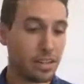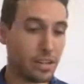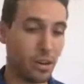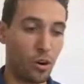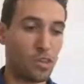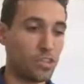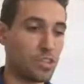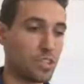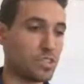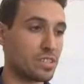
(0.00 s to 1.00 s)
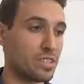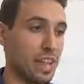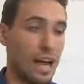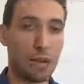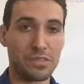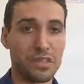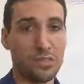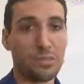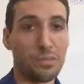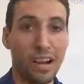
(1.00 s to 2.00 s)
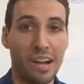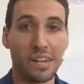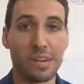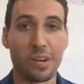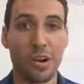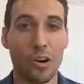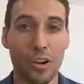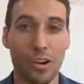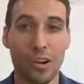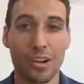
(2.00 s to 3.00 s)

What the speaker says: there aren't just houses you can buy, there are